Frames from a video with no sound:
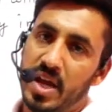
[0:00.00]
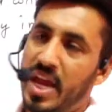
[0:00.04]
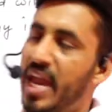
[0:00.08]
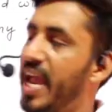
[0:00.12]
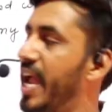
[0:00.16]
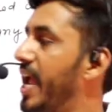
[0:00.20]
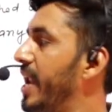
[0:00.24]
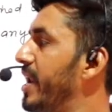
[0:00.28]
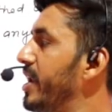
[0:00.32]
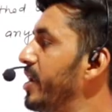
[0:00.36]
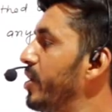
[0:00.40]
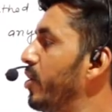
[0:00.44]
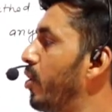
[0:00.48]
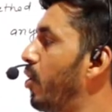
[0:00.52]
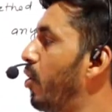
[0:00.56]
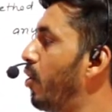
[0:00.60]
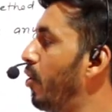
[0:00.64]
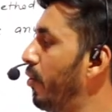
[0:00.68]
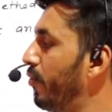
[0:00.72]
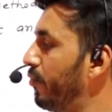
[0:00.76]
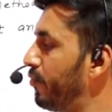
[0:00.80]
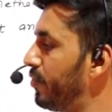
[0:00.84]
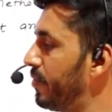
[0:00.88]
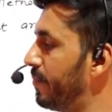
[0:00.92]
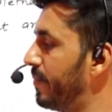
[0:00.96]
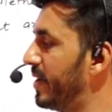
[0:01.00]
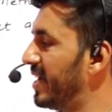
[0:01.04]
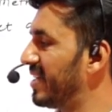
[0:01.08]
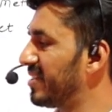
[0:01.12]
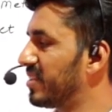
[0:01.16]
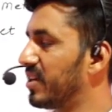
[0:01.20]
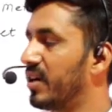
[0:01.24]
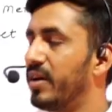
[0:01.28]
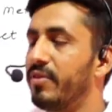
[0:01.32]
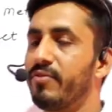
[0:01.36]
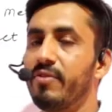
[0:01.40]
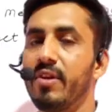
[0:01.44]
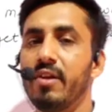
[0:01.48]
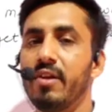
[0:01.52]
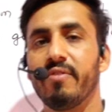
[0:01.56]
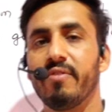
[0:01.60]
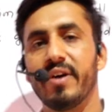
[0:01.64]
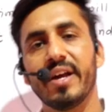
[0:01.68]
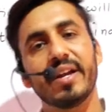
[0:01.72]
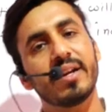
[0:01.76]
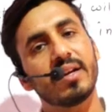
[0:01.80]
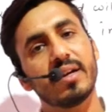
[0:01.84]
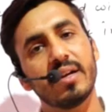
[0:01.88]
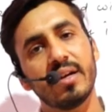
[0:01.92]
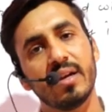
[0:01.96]
Any of the method
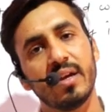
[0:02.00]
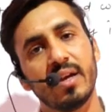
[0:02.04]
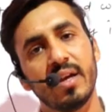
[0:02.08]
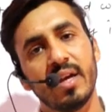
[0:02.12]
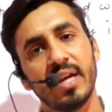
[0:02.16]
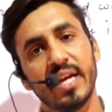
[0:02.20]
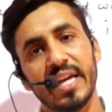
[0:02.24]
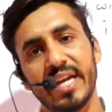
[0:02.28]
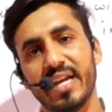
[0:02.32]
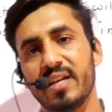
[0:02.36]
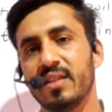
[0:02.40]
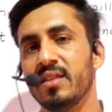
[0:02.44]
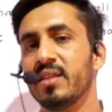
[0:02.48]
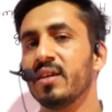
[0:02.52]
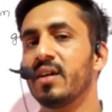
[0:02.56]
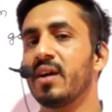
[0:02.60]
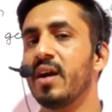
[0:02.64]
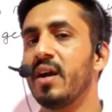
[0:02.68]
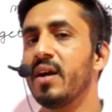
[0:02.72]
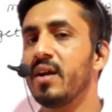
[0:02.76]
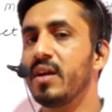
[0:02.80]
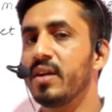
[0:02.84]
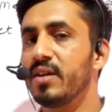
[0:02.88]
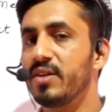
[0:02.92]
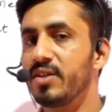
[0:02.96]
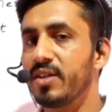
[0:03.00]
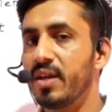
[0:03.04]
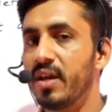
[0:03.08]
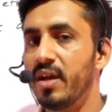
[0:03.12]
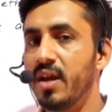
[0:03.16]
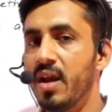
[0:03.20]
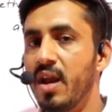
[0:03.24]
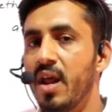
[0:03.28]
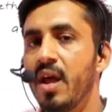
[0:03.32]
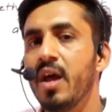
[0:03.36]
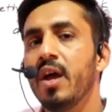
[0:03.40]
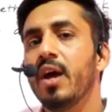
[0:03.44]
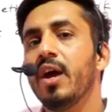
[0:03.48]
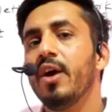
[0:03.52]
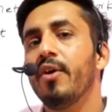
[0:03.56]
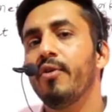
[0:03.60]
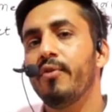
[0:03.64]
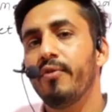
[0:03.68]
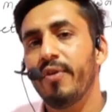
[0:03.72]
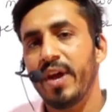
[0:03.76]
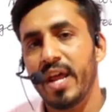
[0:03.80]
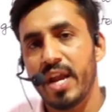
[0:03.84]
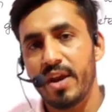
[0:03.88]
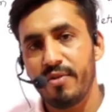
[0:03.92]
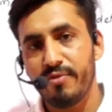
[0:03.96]
work in the condition
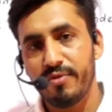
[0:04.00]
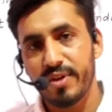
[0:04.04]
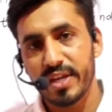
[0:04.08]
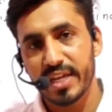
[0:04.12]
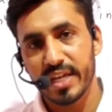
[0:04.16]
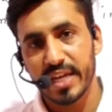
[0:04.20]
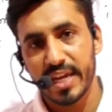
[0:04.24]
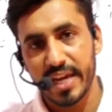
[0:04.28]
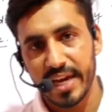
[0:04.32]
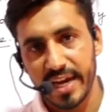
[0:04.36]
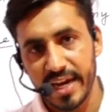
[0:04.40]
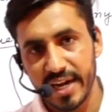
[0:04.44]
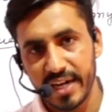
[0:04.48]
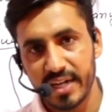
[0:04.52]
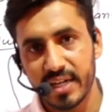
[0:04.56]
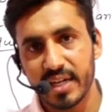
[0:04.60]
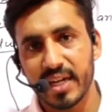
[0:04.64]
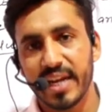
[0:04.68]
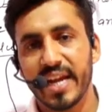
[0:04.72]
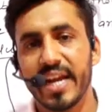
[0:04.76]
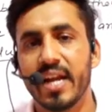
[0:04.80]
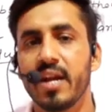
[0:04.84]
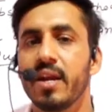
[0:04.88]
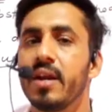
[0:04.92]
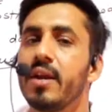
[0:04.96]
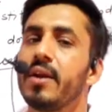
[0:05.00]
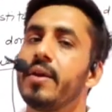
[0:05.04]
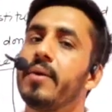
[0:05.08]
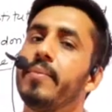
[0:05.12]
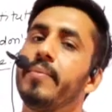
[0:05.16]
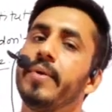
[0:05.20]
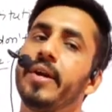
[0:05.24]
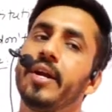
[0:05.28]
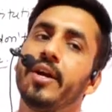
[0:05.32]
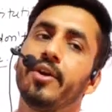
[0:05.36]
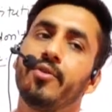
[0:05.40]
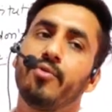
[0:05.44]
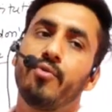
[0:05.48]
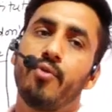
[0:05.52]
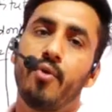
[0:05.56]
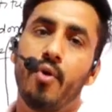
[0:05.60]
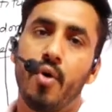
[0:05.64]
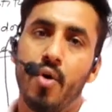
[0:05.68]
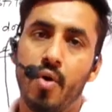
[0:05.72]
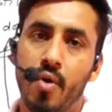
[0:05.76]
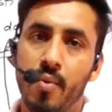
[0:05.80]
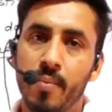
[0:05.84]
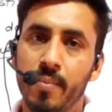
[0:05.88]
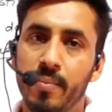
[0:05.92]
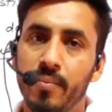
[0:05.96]
when we get indeterminate
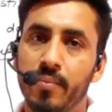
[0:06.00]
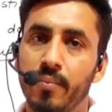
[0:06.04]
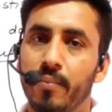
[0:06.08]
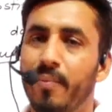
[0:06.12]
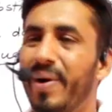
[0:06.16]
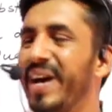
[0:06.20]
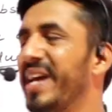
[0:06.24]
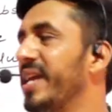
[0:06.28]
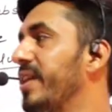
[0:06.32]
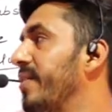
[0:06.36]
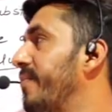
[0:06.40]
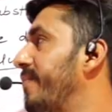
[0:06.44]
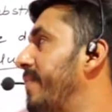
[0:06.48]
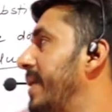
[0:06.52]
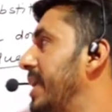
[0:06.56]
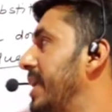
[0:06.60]
form by